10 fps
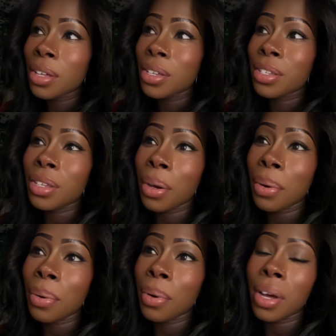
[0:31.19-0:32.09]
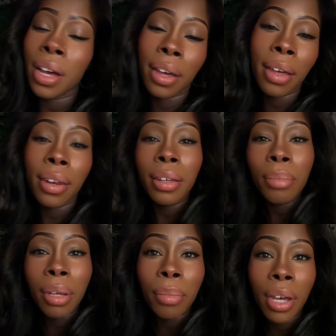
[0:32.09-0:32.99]
So I had it in
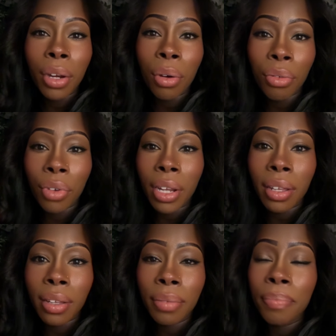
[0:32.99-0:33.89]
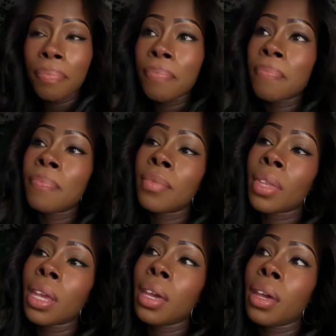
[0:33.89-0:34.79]
my mind already
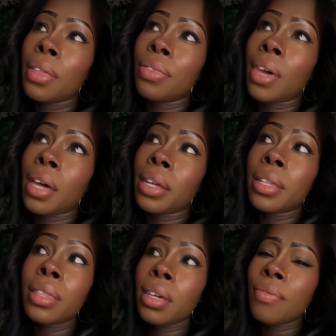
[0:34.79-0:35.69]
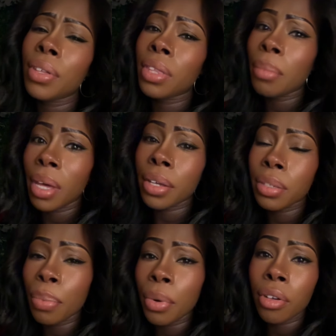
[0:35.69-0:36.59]
that in the event that my
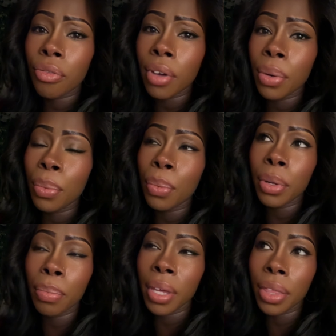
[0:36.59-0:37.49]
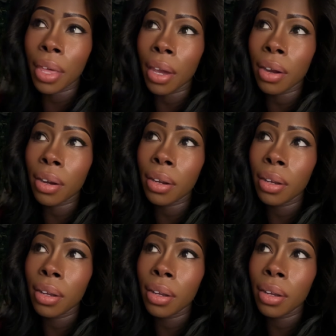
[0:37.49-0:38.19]
ex-boyfriend would be there,